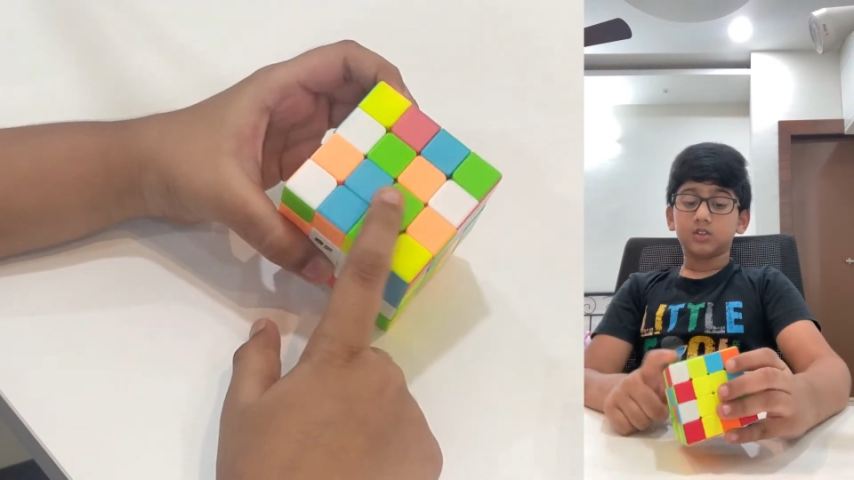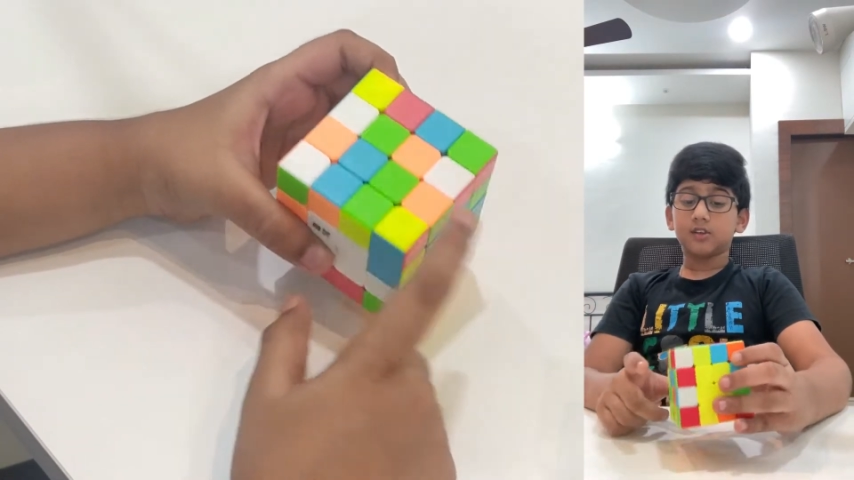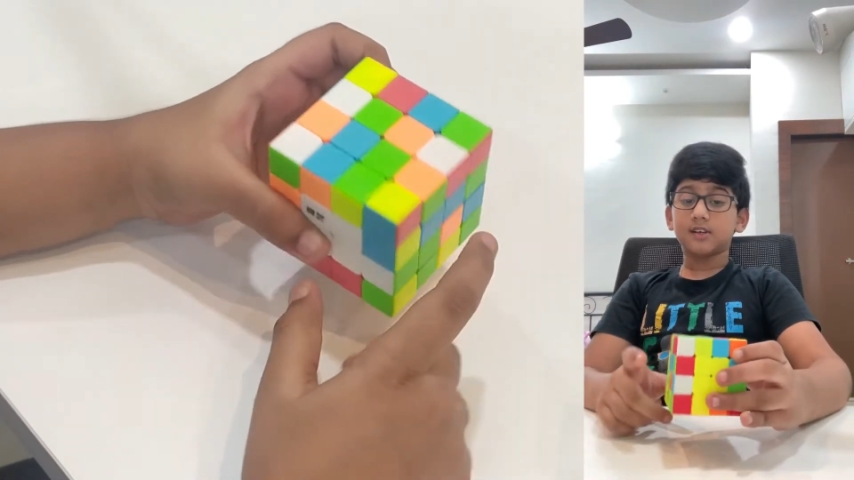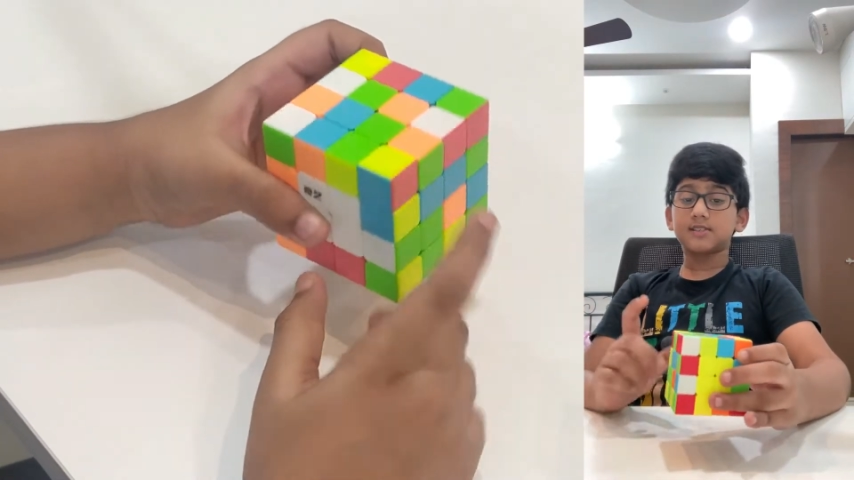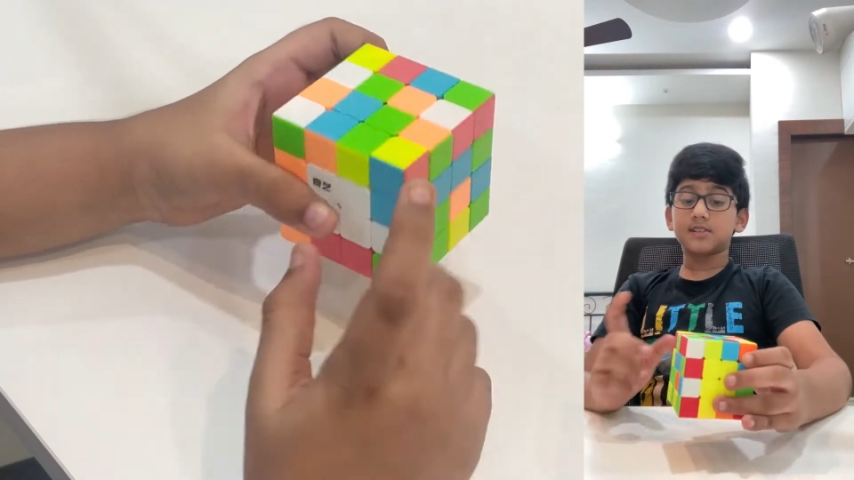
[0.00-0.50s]

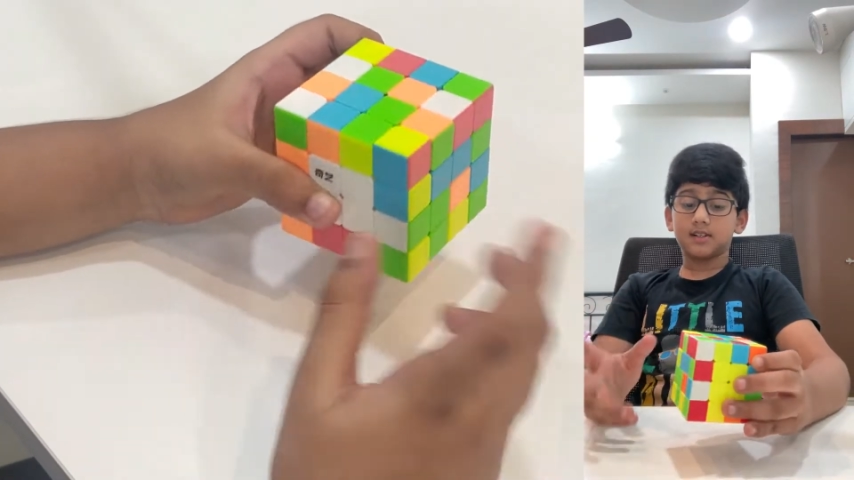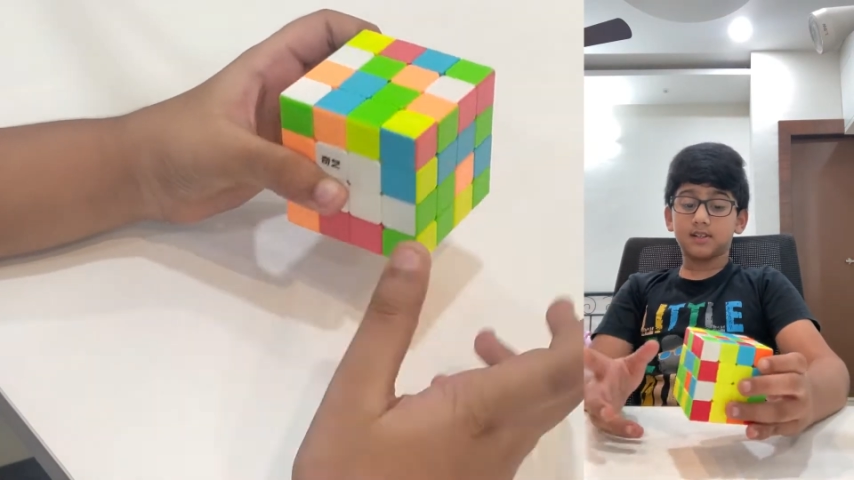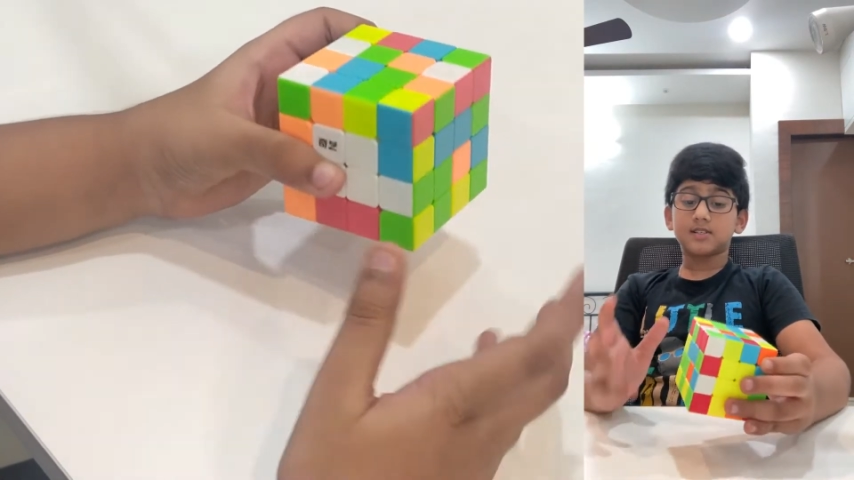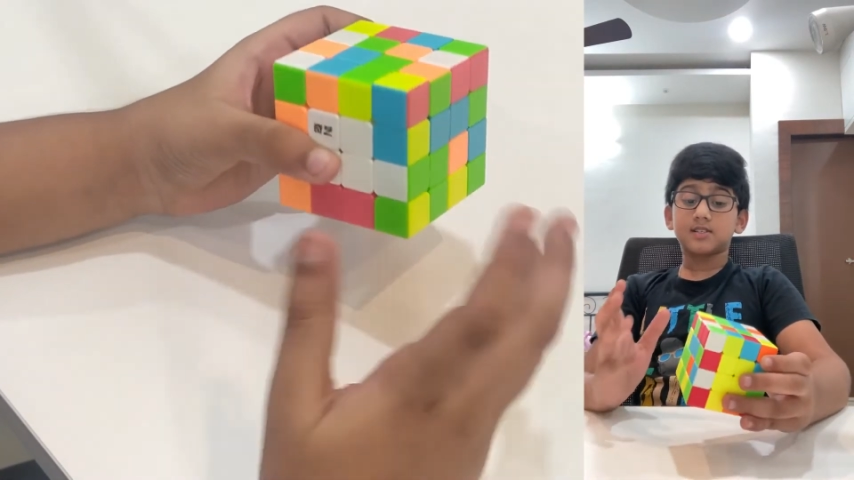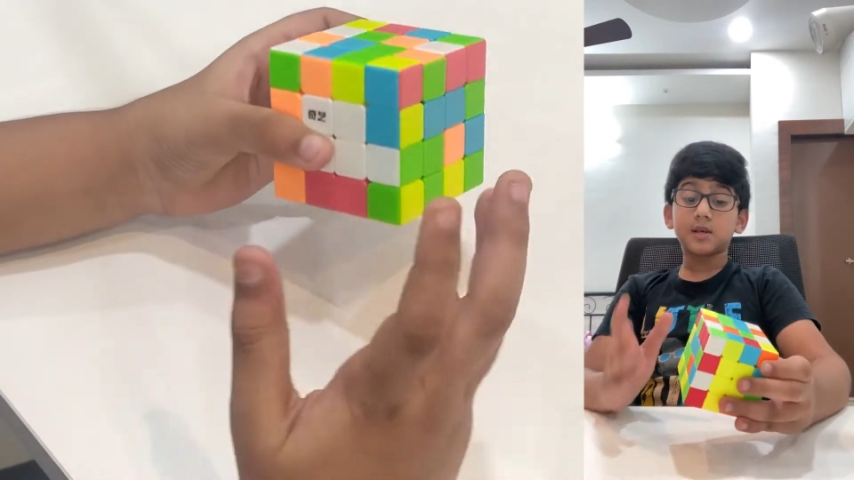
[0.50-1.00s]
This is
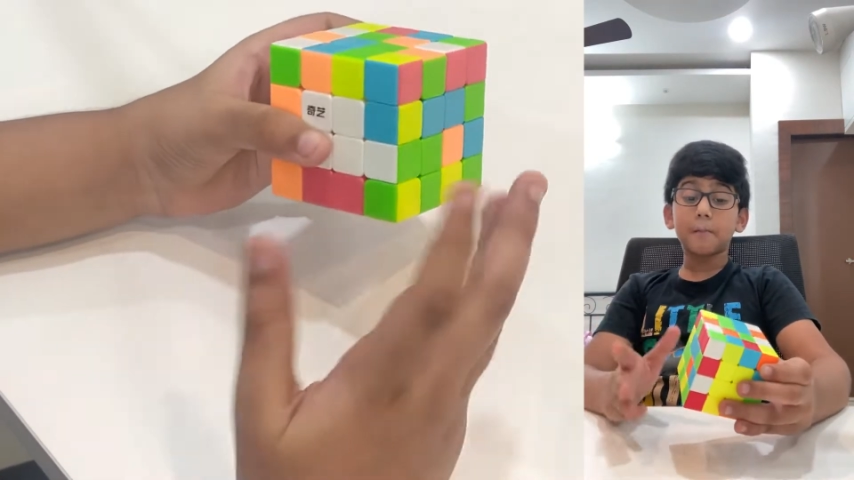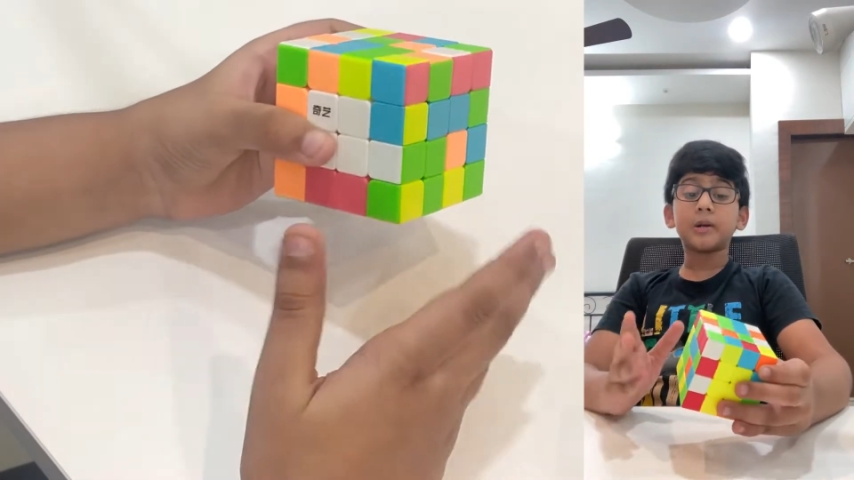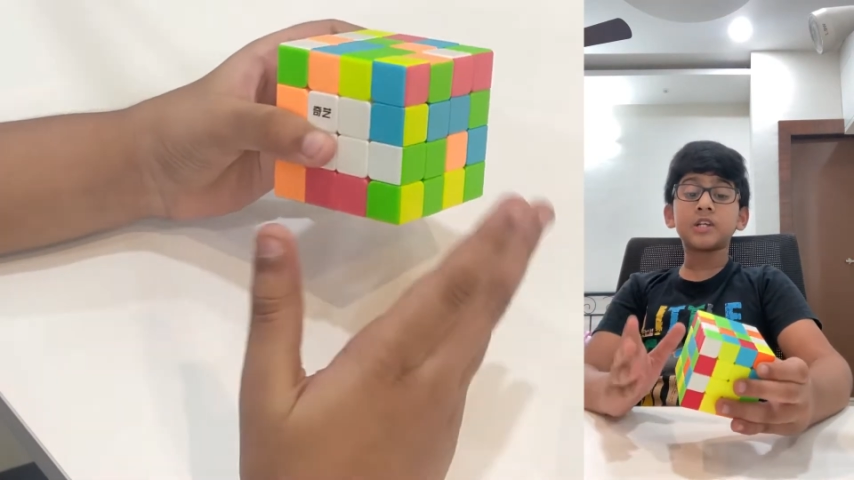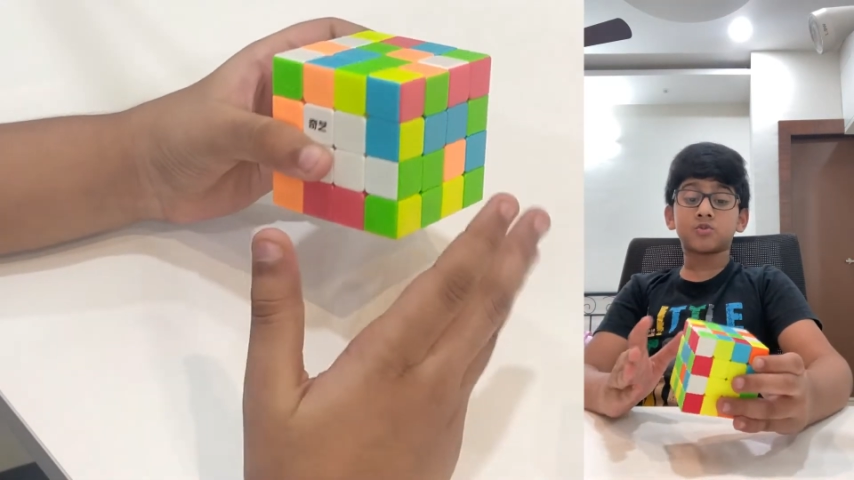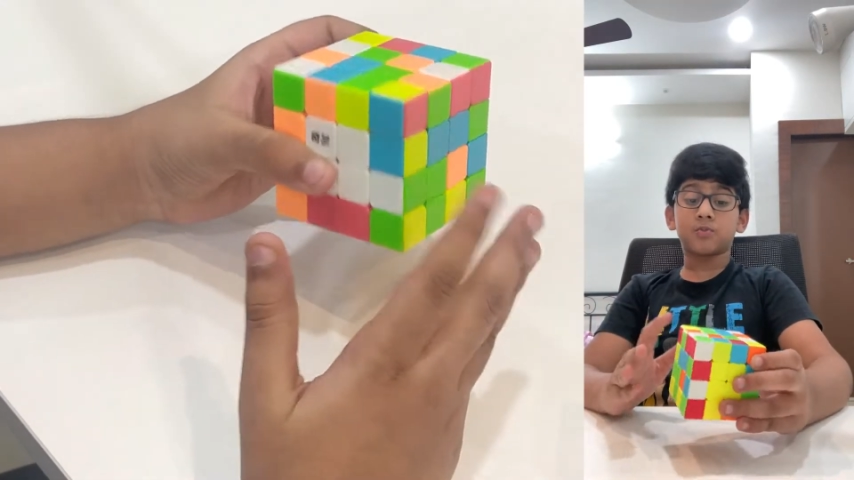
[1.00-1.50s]
the
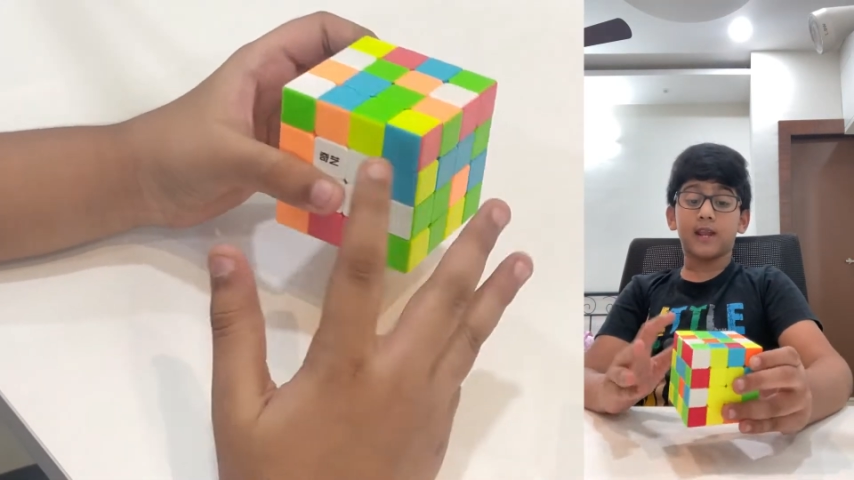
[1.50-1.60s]
simplest